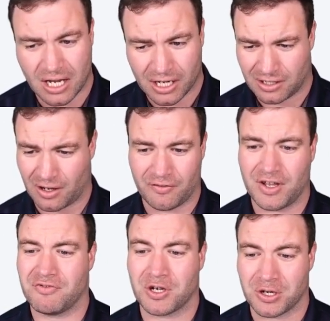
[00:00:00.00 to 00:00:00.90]
I've
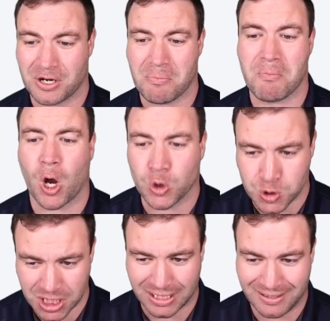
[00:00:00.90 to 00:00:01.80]
even got an
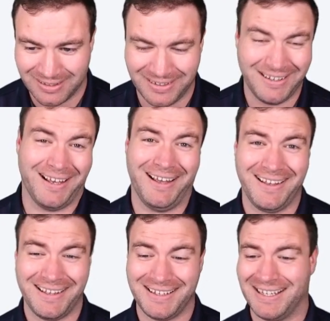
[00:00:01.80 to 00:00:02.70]
emoji.
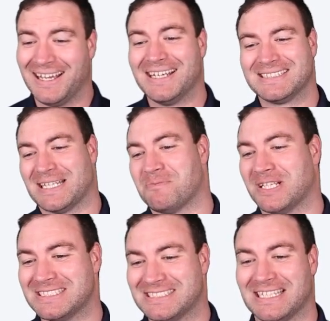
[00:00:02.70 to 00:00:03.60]

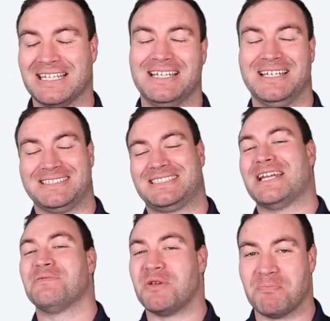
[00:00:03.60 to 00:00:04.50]
Someone's
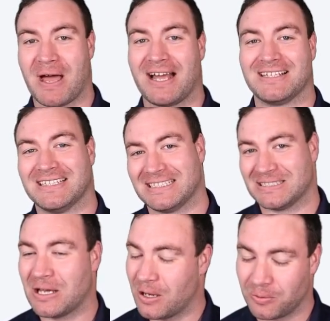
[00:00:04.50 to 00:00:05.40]
sending me backlinks
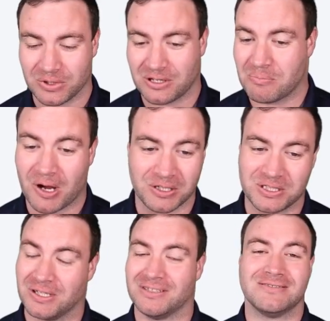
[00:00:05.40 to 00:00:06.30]
with an emoji on
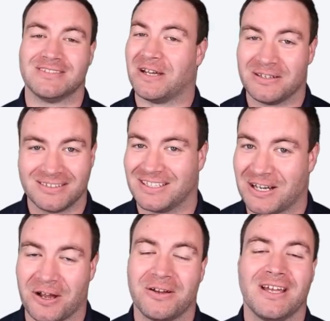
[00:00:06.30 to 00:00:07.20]
it, like, you
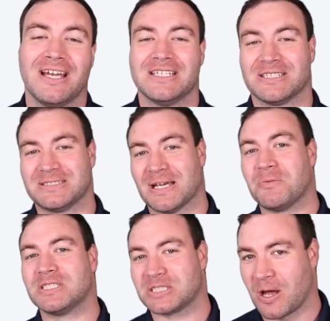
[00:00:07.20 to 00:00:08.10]
know. So
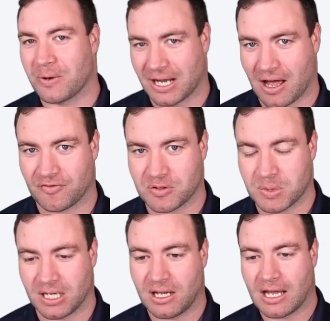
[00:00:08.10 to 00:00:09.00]
someone's going after
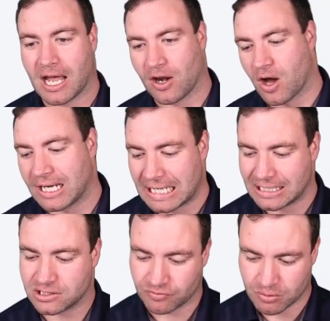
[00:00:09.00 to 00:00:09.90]
me and I need
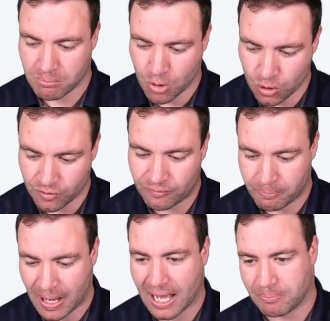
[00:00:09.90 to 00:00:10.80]
to remove
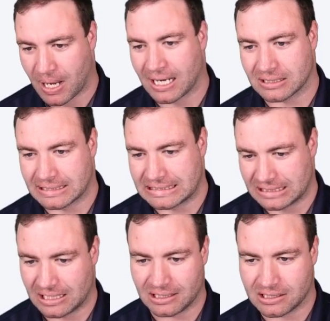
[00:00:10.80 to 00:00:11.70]
bad backlinks
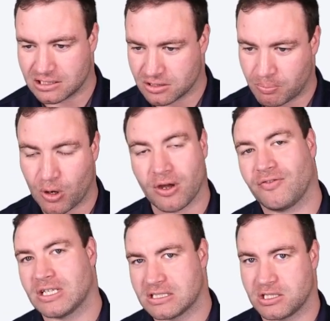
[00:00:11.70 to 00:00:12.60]
here. This is a
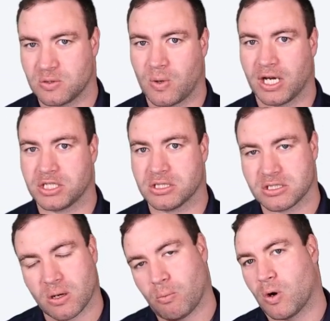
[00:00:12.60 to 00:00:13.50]
perfect situation. So
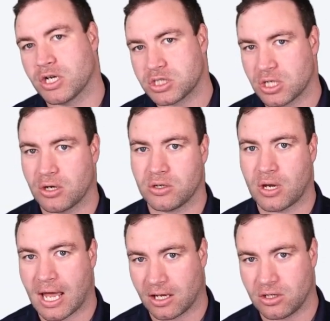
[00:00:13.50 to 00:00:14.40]
I want to show you
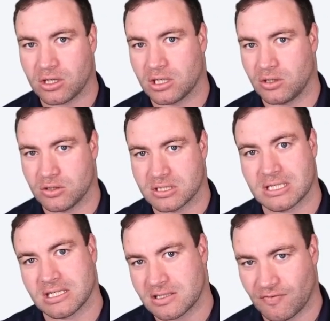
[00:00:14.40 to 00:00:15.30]
how you can use the
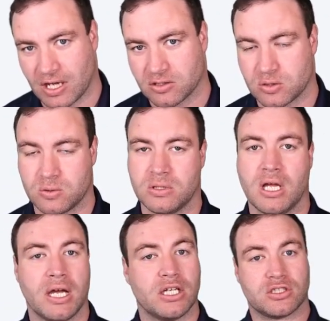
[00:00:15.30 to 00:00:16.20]
disavow tool
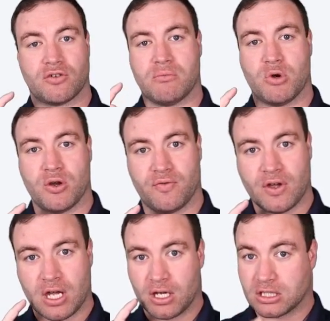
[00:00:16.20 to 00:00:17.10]
to remove
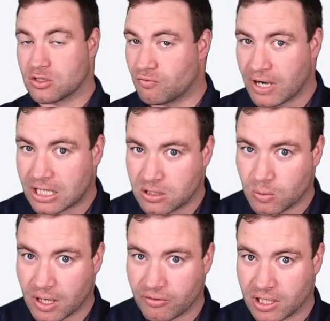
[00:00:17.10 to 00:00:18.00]
direct
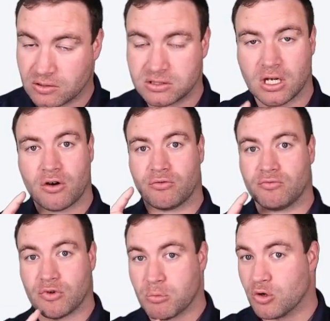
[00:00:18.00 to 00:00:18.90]
URLs,
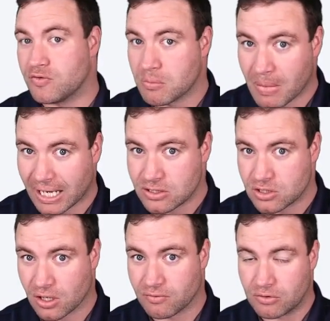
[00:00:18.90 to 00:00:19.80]
remove domains
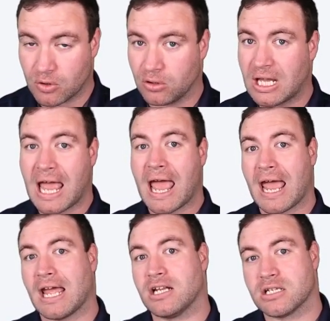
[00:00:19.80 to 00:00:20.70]
overall,
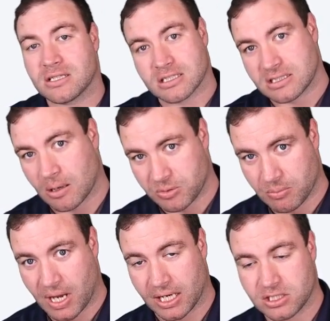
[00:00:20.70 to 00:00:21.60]
and the
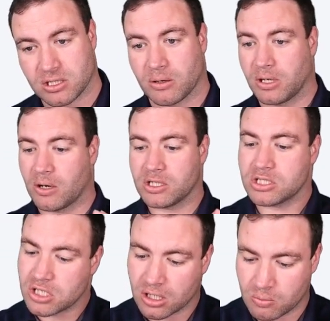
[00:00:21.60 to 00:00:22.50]
subdomain. So I'm going to
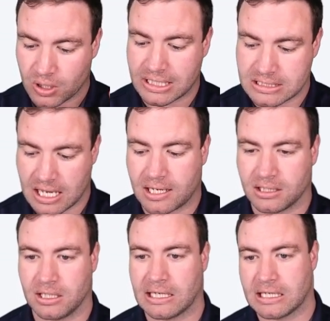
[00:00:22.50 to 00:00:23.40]
show you what exactly
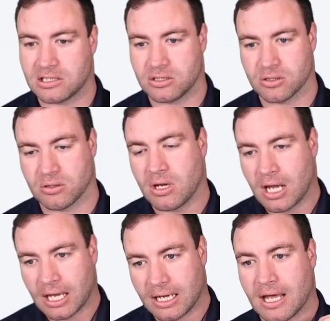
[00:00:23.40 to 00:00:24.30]
you need to do.
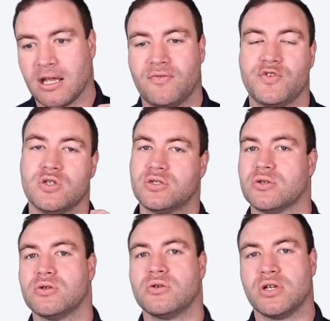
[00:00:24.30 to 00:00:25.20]
Now, if you
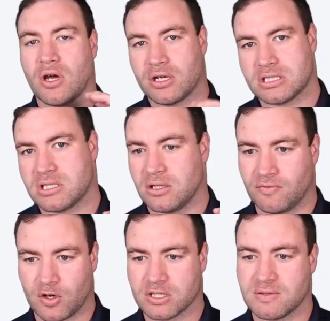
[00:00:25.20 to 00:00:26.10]
do notice that you've
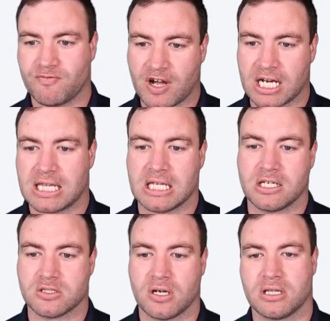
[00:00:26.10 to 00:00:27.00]
got some funny things
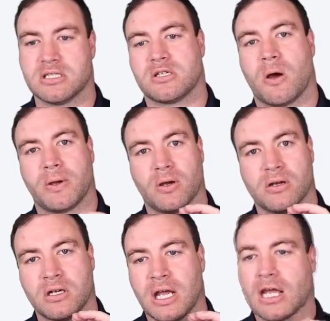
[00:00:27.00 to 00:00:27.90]
like this going
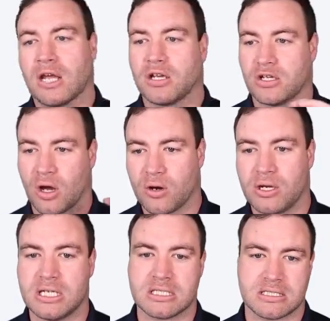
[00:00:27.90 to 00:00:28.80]
on, go
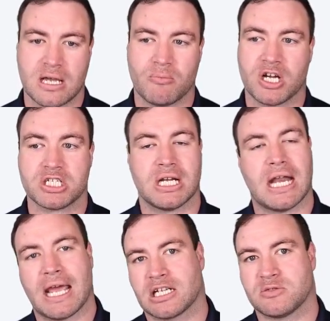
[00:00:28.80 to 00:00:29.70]
into SEMrush and
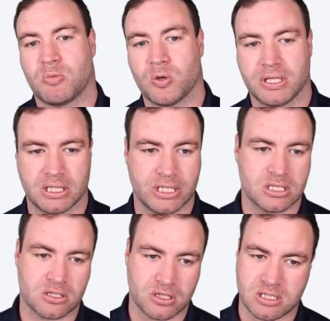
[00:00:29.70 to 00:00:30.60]
export your list.
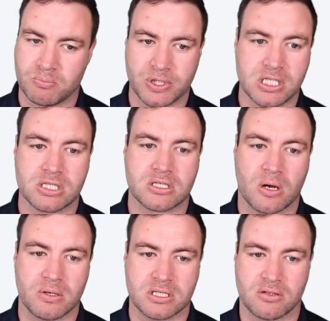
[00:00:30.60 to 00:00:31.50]
So simply just go
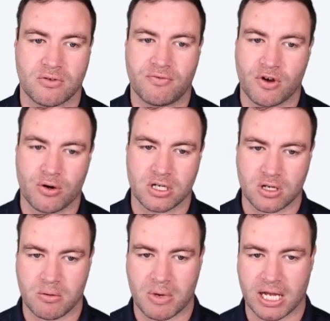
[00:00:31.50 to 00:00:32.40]
into the referring
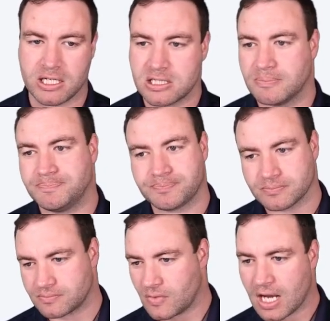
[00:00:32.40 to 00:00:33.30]
domains
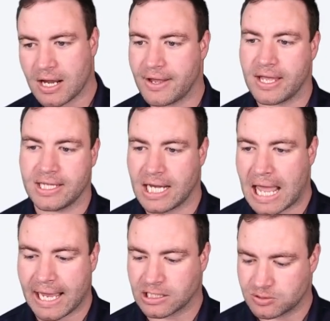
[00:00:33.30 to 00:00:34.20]
and then
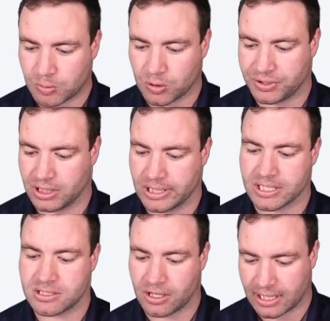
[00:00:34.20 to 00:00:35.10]
export the
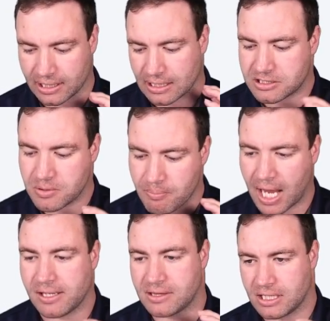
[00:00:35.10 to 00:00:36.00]
list. Okay, that's the
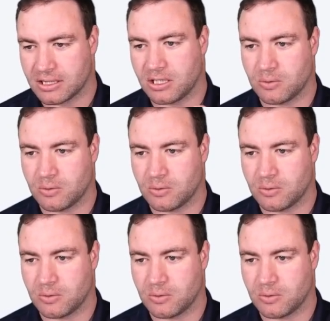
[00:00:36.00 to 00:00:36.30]
main thing that you